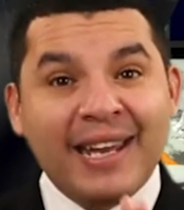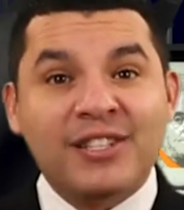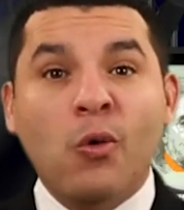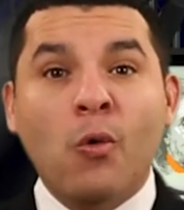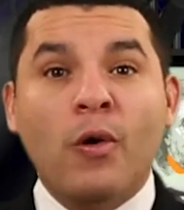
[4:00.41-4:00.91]
it
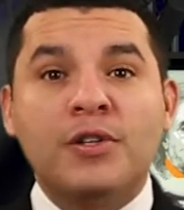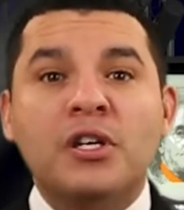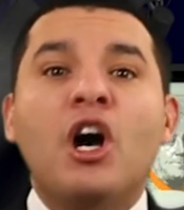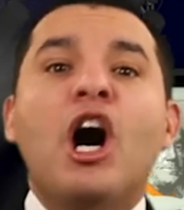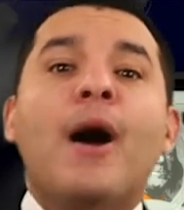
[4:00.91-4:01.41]
towards
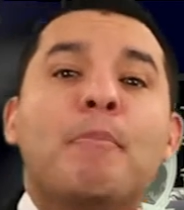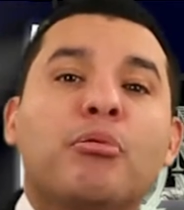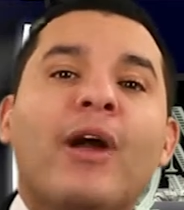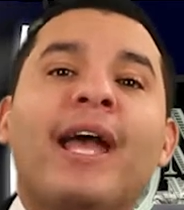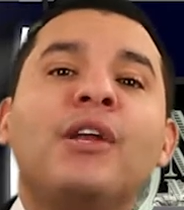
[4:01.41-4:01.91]
a
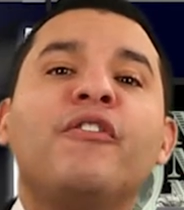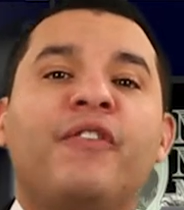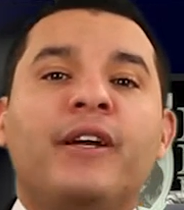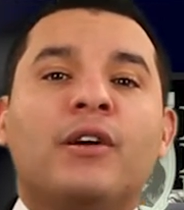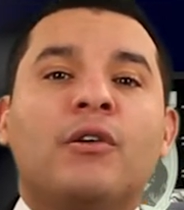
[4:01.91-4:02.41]
brand new
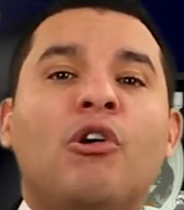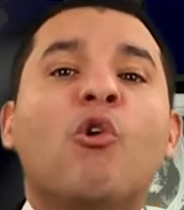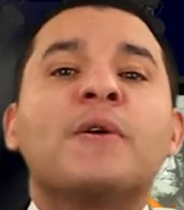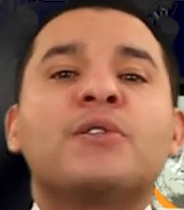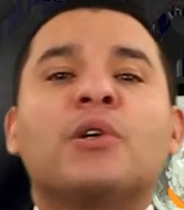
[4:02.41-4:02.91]
vehicle
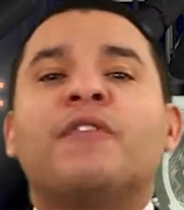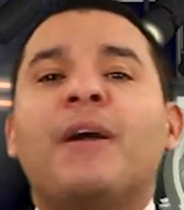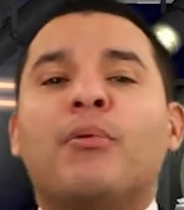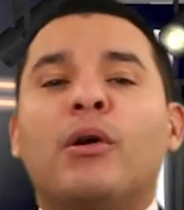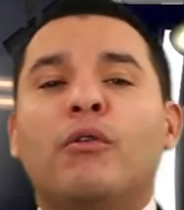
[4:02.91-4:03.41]
or a
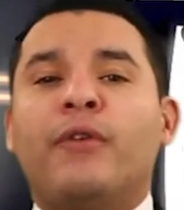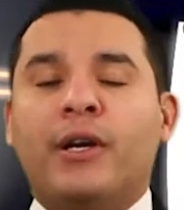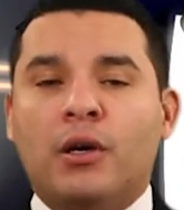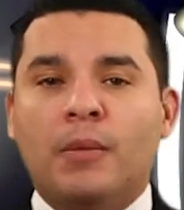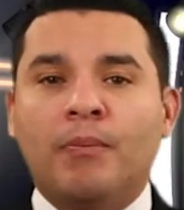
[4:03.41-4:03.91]
certified pre-owned
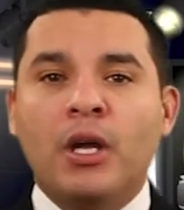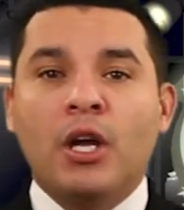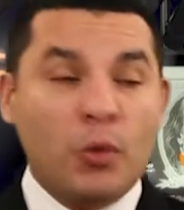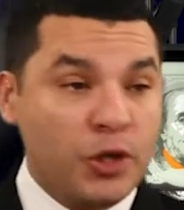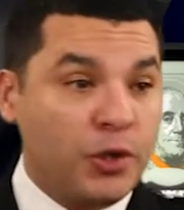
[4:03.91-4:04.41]
vehicle.
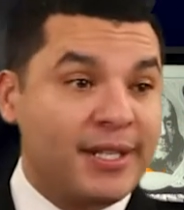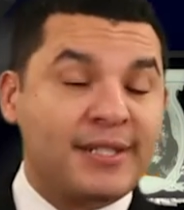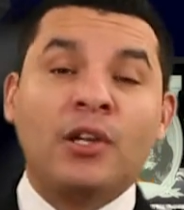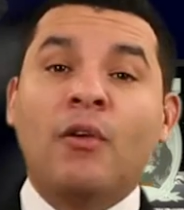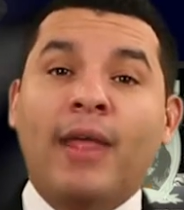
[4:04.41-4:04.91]
Would you
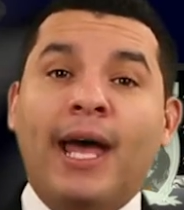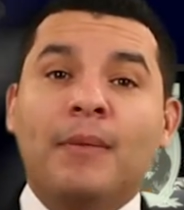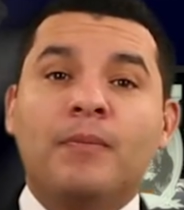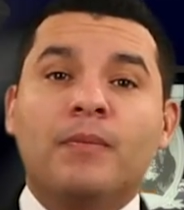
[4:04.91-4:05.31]
consider that?